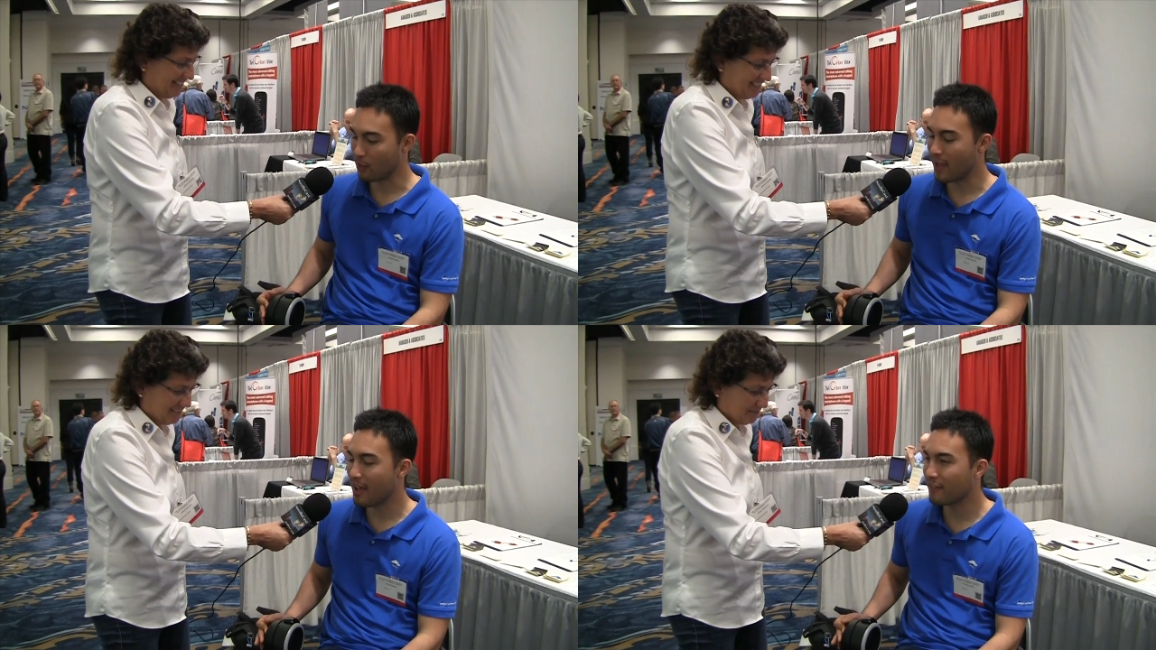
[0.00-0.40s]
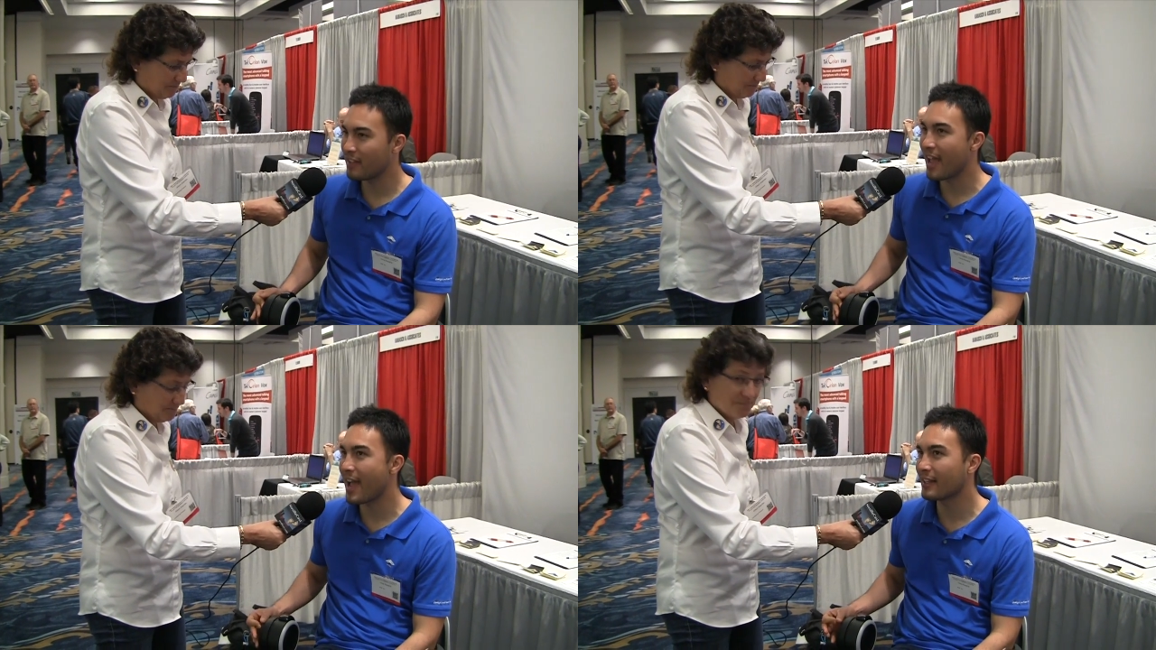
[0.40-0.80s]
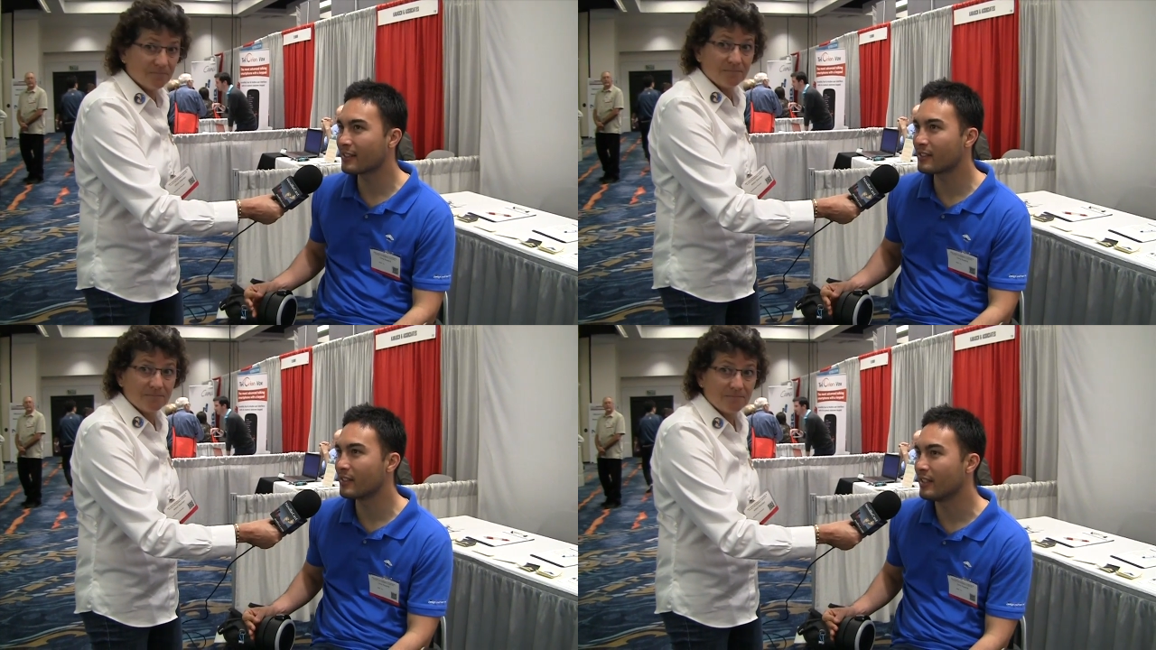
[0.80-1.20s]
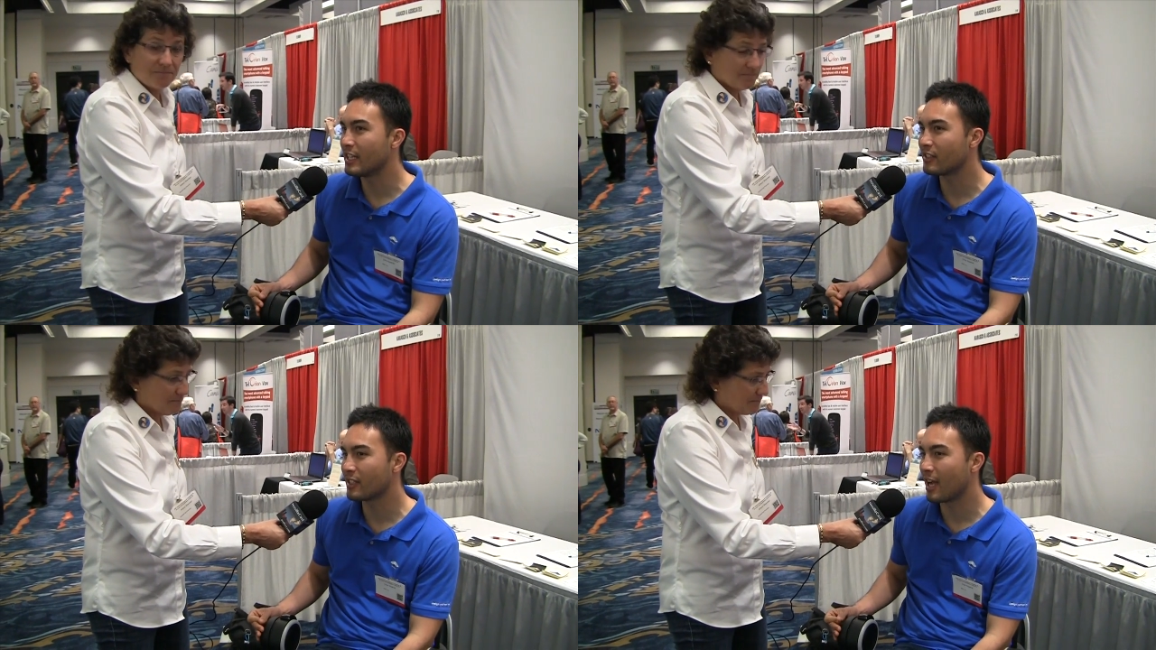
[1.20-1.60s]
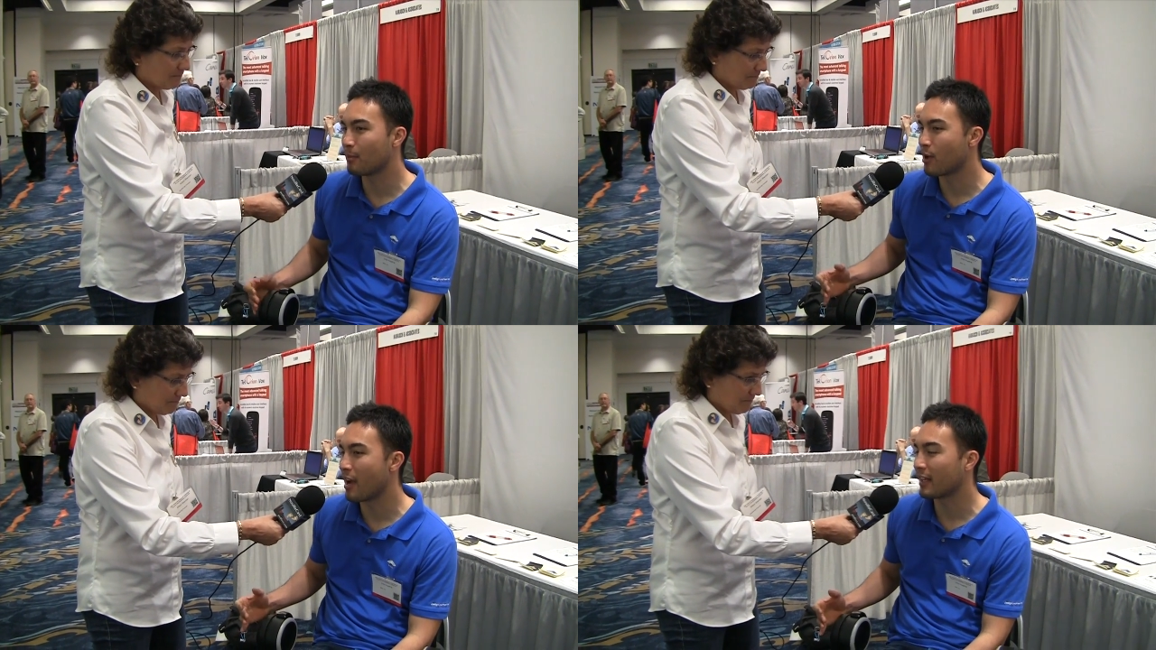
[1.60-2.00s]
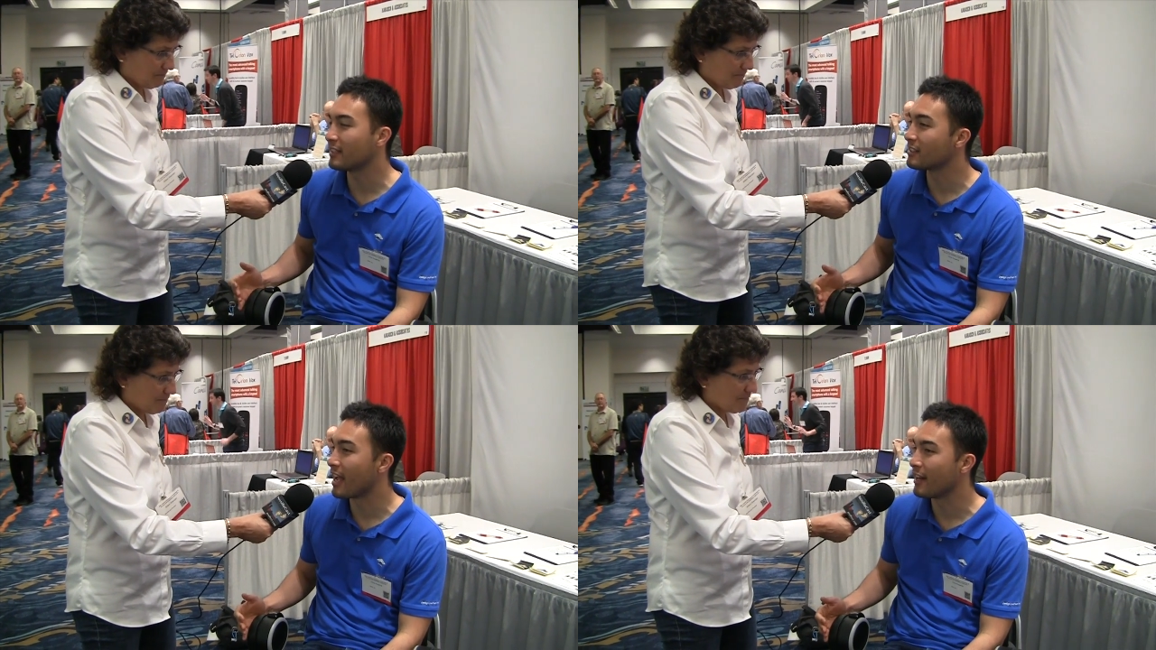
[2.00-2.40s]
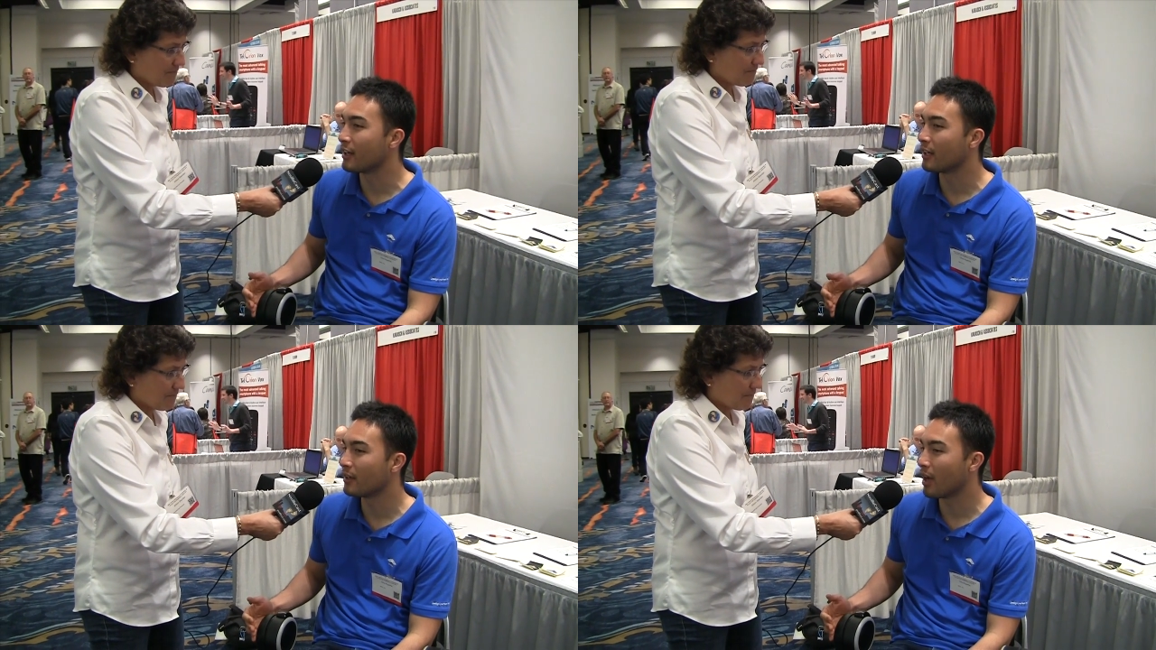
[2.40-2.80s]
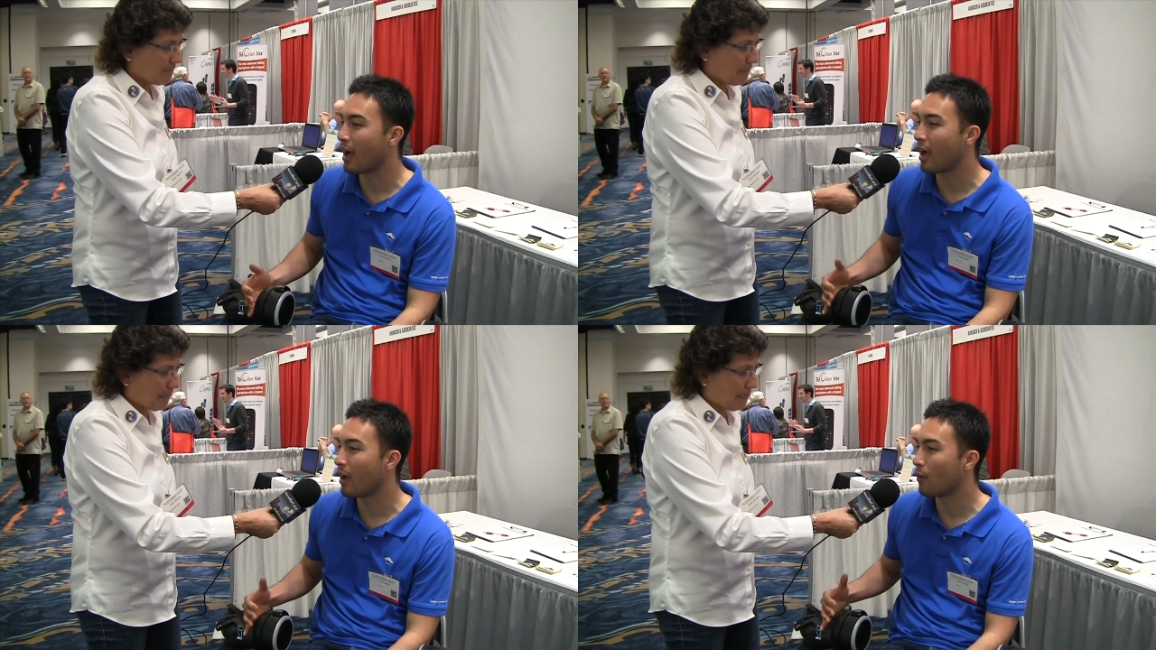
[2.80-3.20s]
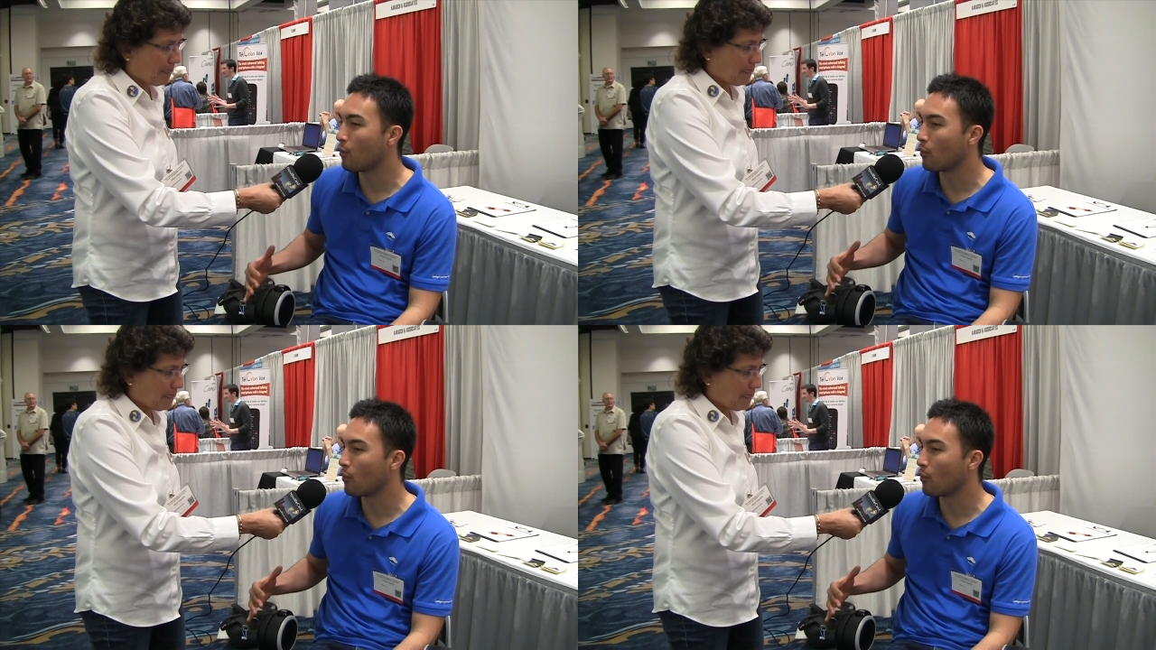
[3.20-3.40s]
Speaker 1: So we have an ex Nissan product designer uh,